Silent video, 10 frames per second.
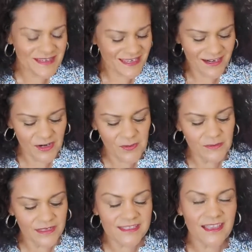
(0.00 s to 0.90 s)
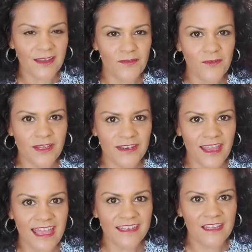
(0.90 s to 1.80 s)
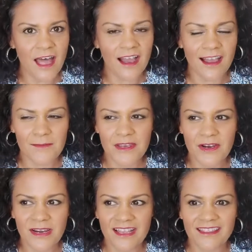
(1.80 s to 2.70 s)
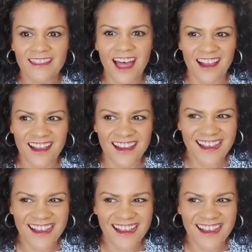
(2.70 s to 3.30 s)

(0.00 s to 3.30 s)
don't know, it's kind of fun. And luck, I'm hearing luck.